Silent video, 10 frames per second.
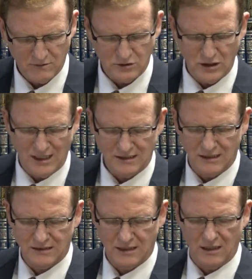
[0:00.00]
just
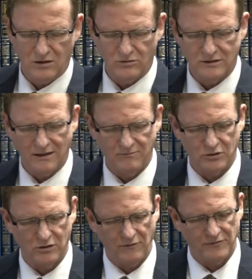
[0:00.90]
as a
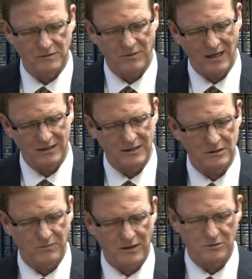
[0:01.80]
consumption of its blood
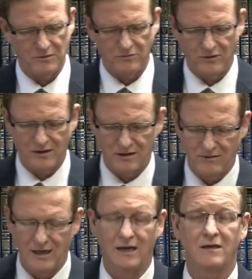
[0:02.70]
is punishment with
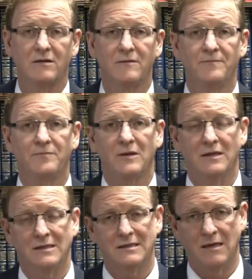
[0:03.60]
karet,
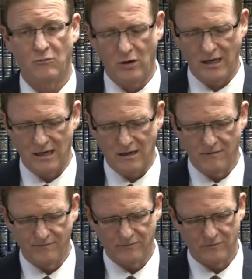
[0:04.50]
the same way
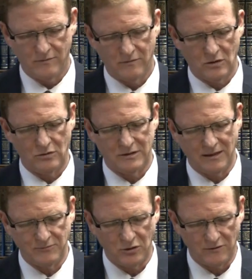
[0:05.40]

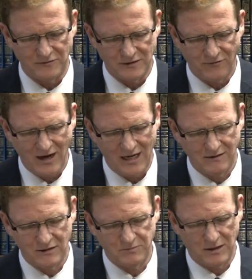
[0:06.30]
consumption of its fat is